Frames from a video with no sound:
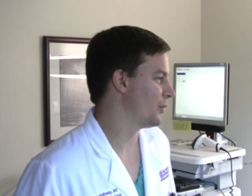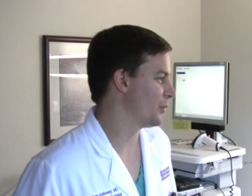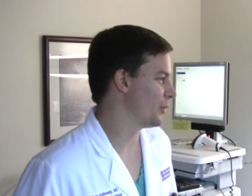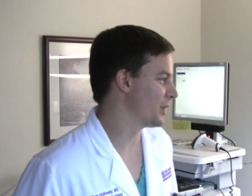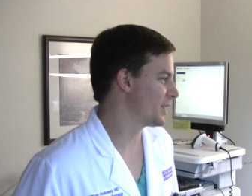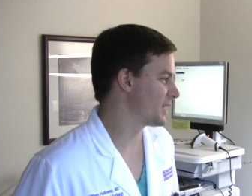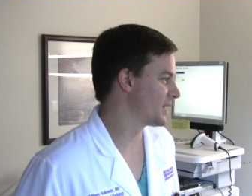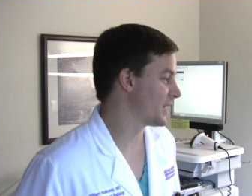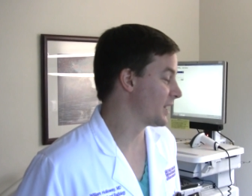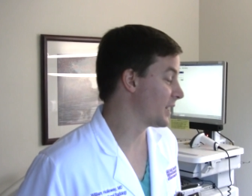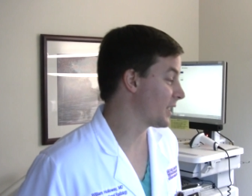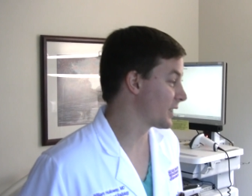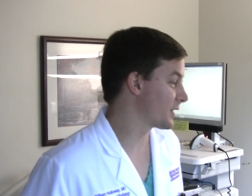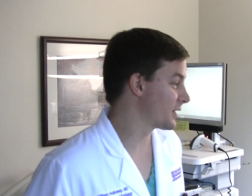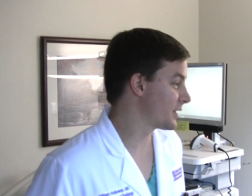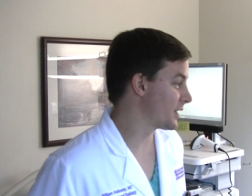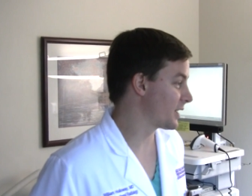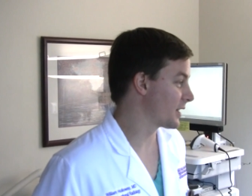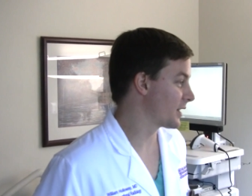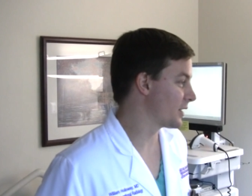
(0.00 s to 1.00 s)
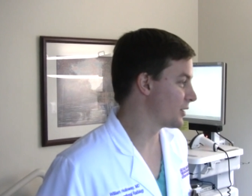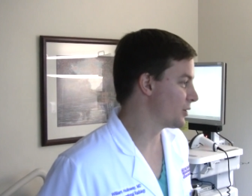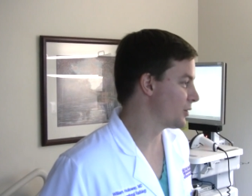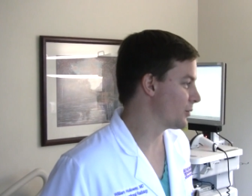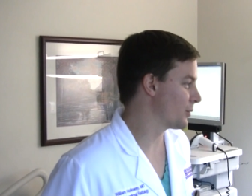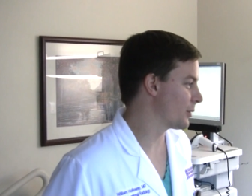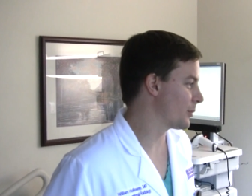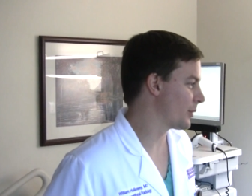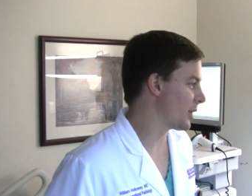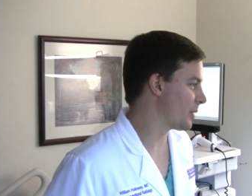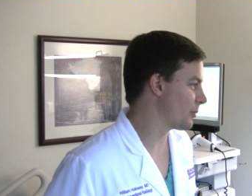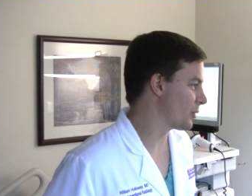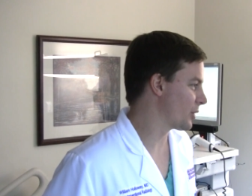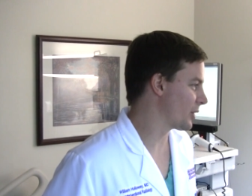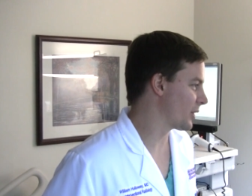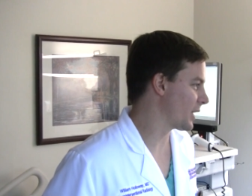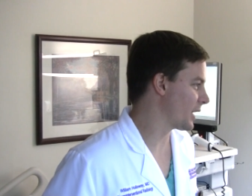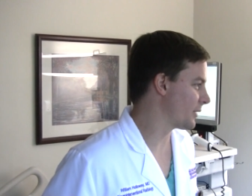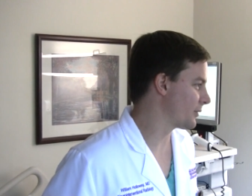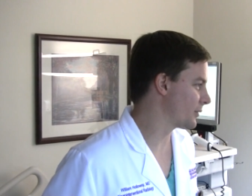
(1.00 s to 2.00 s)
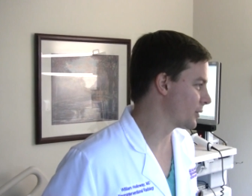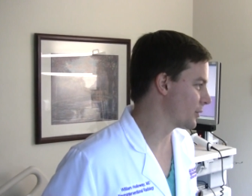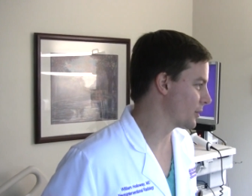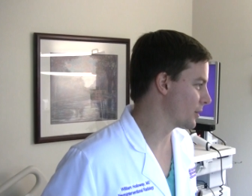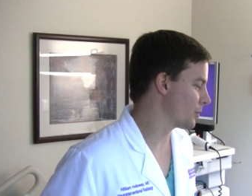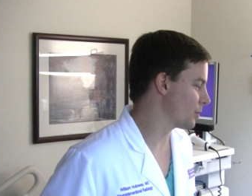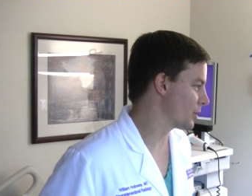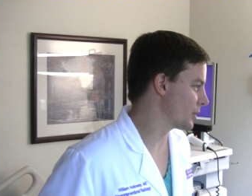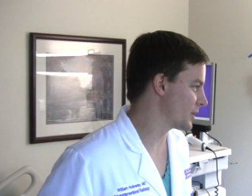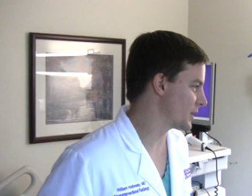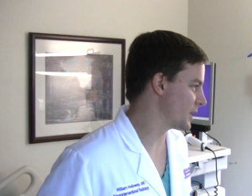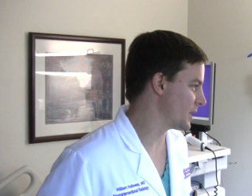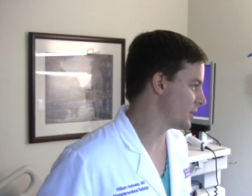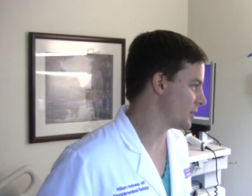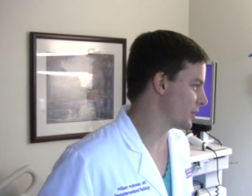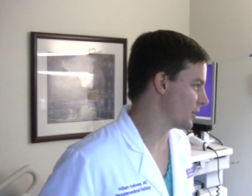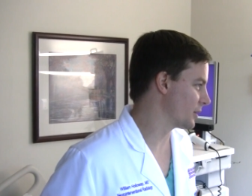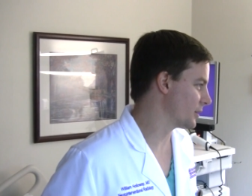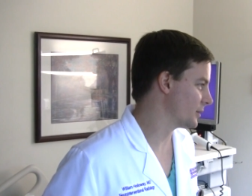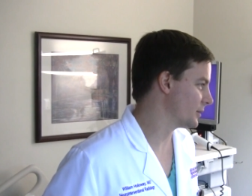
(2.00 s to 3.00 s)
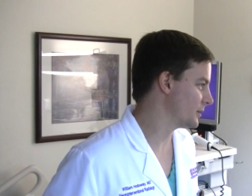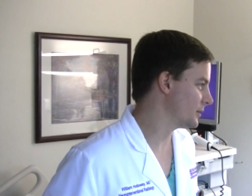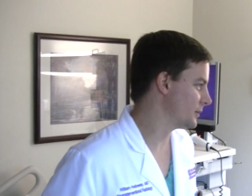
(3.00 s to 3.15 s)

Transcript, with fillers: What's the next thing that you remember after the procedure?